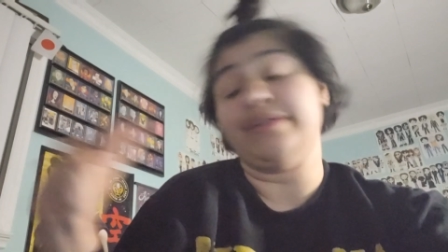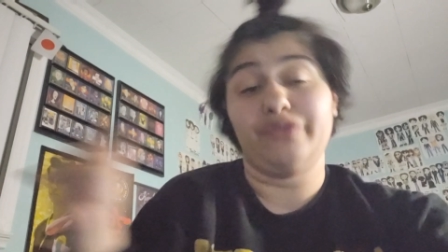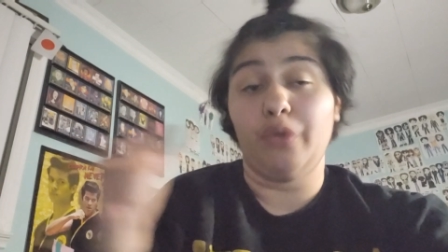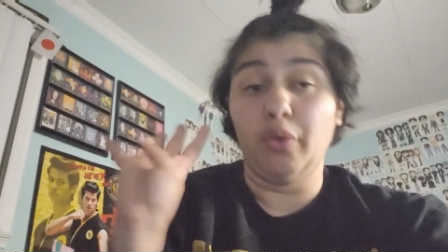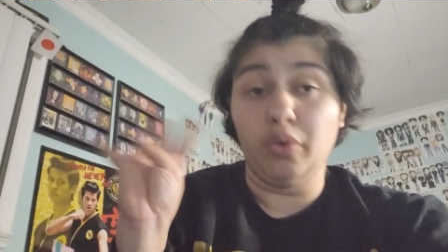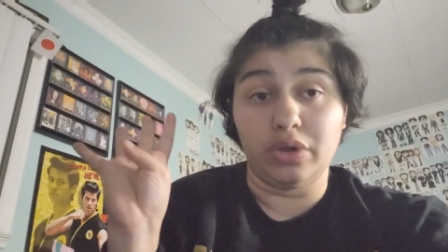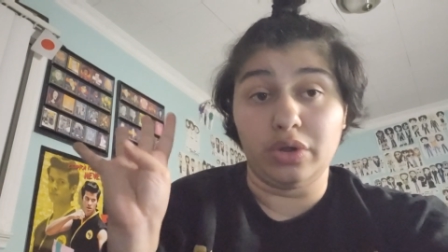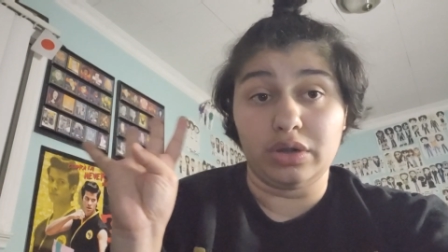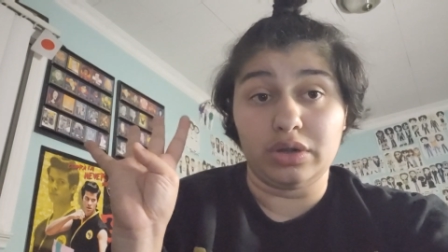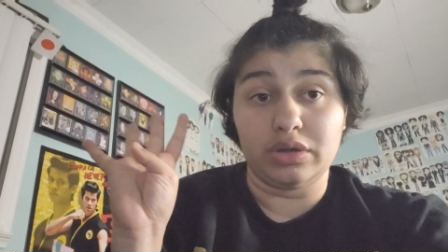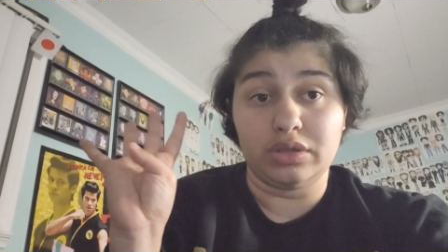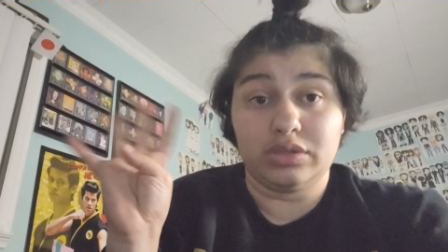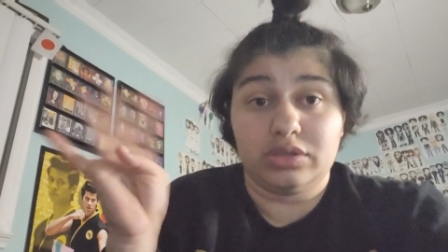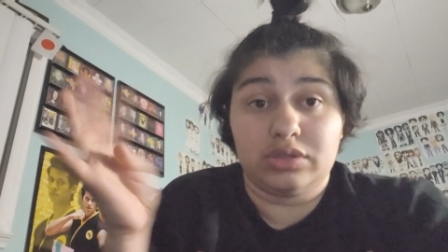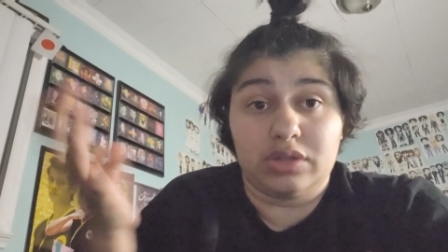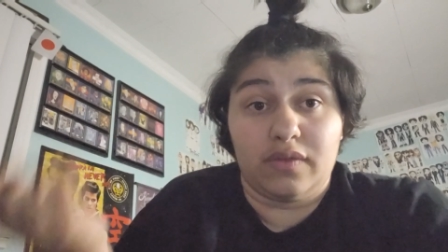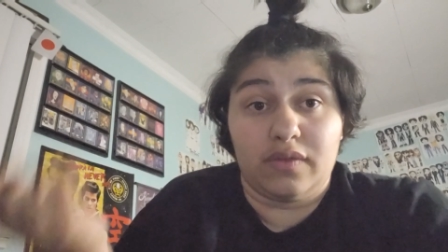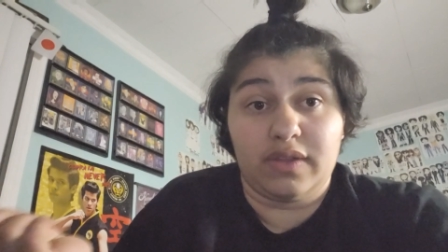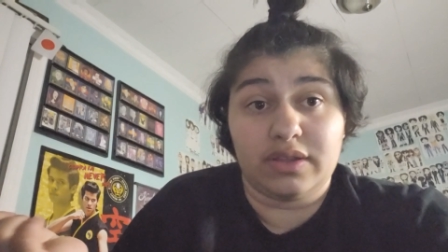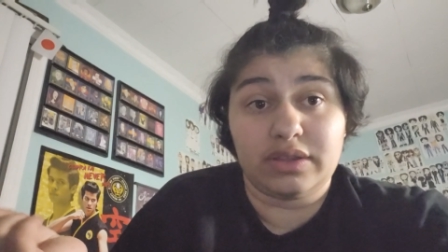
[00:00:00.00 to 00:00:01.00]
4 and
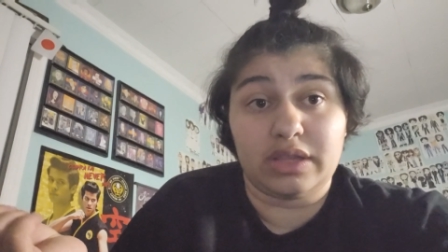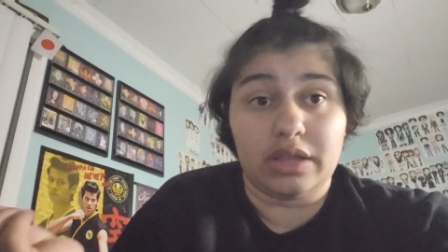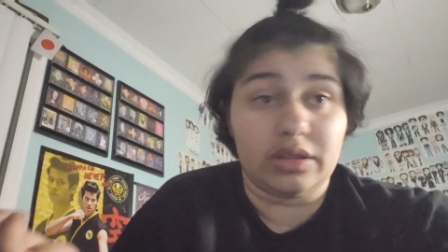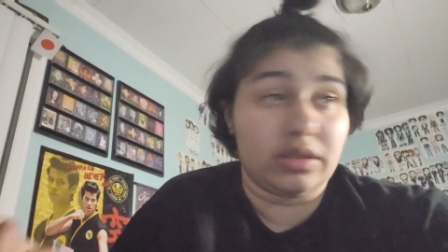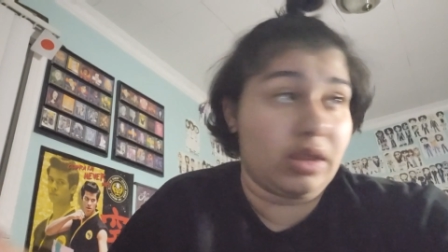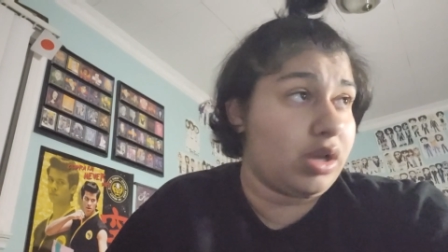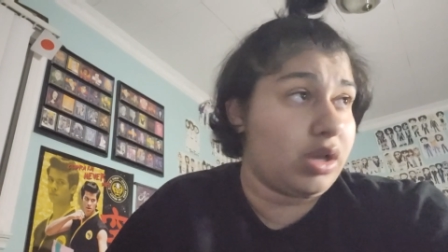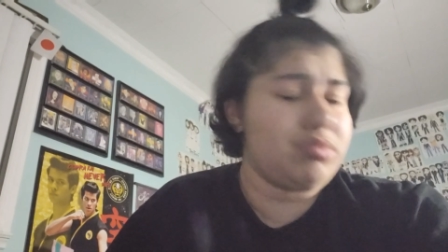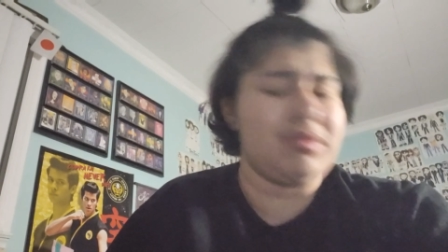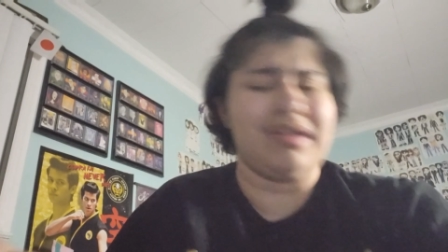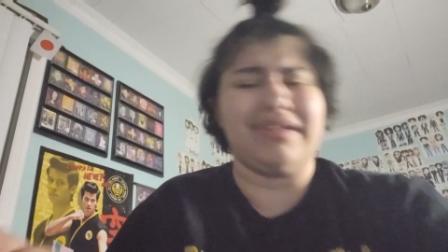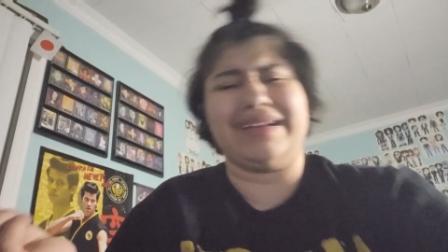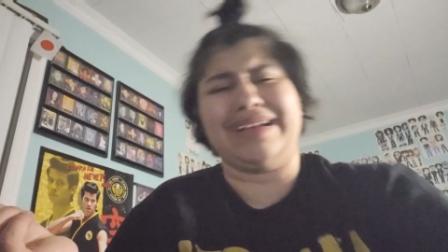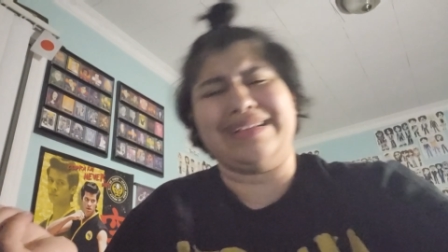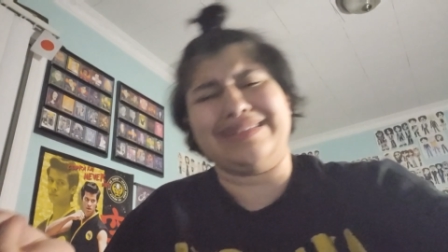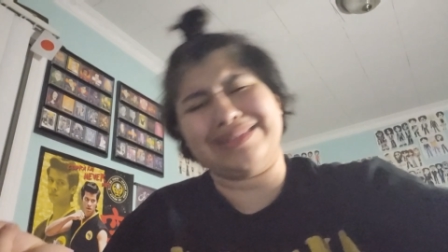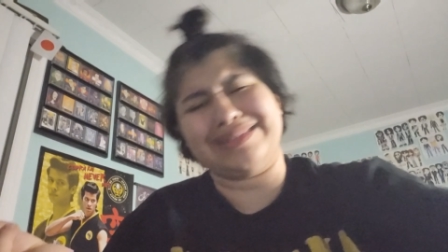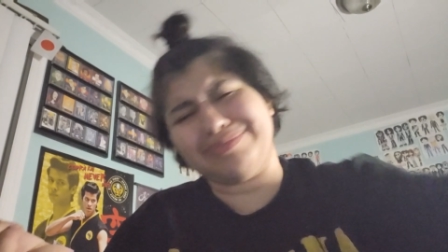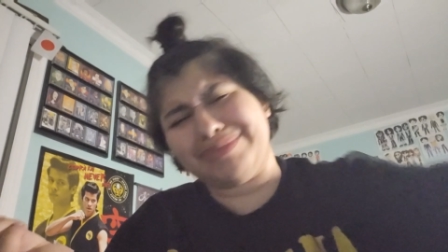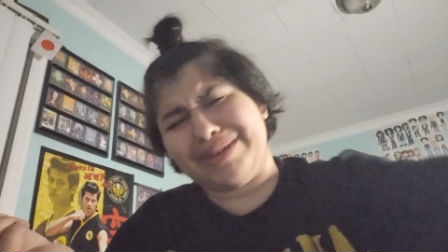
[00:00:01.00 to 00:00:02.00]
stuff like that? Like, come on,
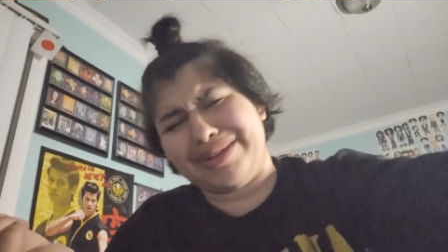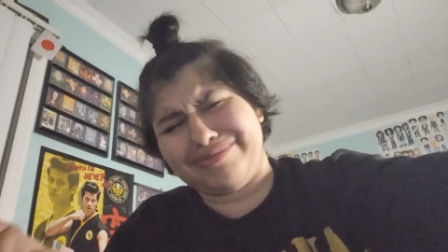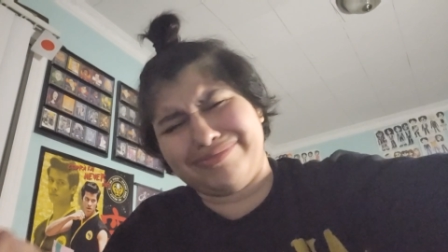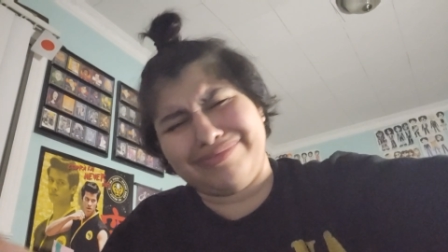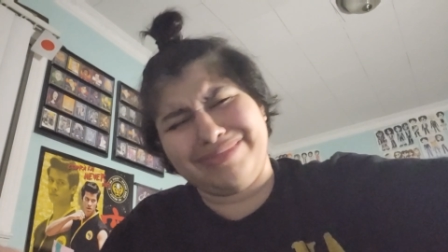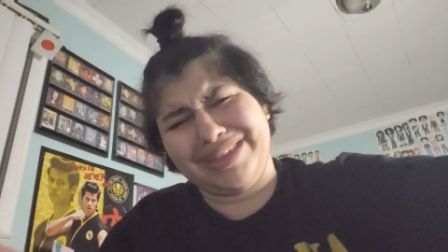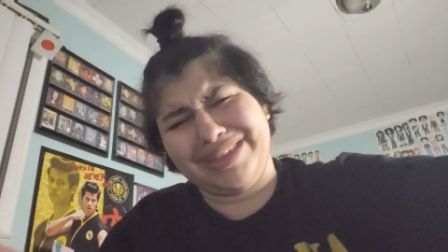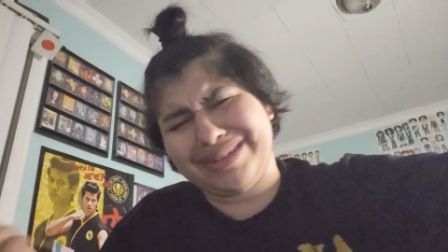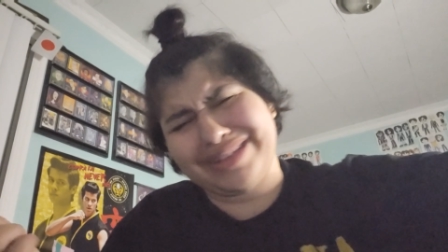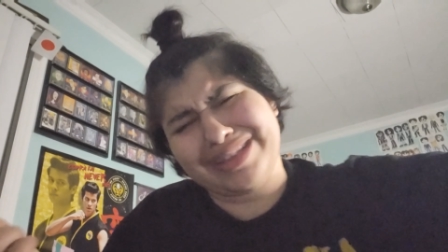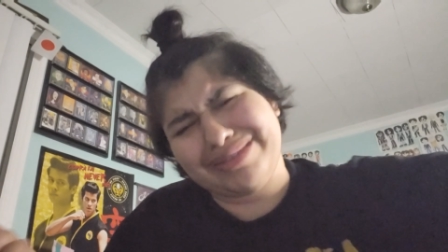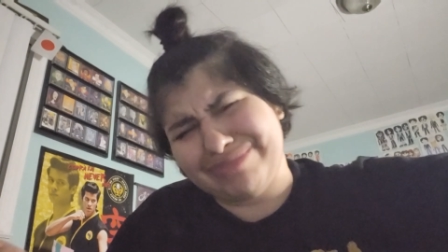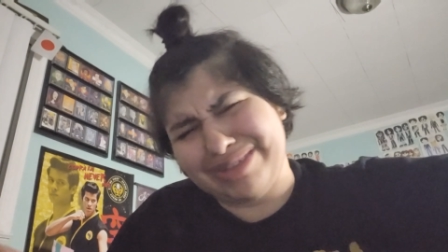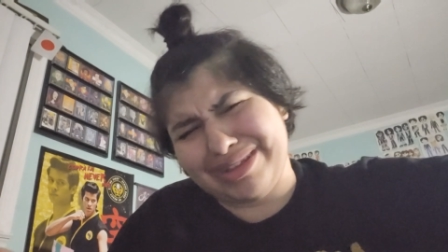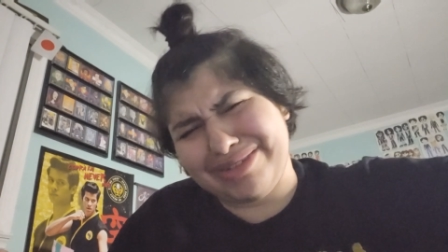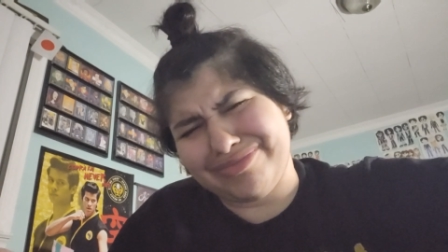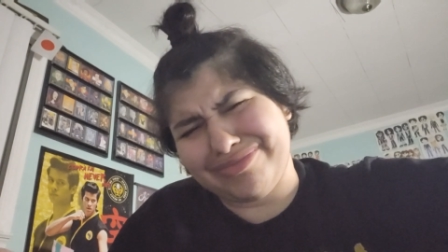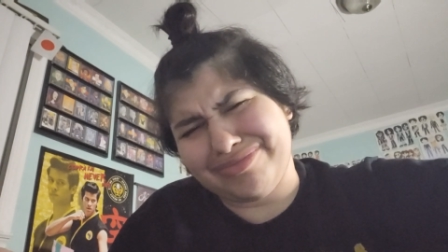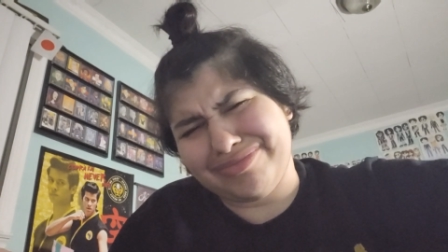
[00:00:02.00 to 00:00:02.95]
guys, come on. Yeah, come